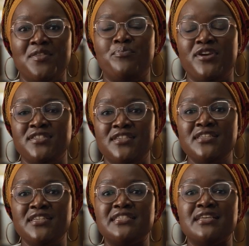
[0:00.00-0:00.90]
The
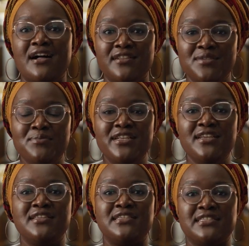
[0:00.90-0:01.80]
President is
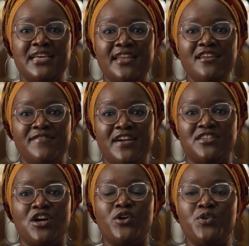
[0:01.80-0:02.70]
ultimately the deciding
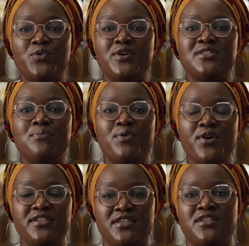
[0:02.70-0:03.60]
factor on who is
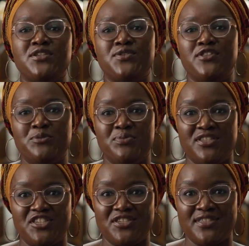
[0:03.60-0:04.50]
appointed to these
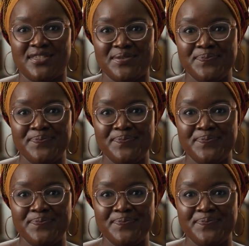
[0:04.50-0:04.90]
positions.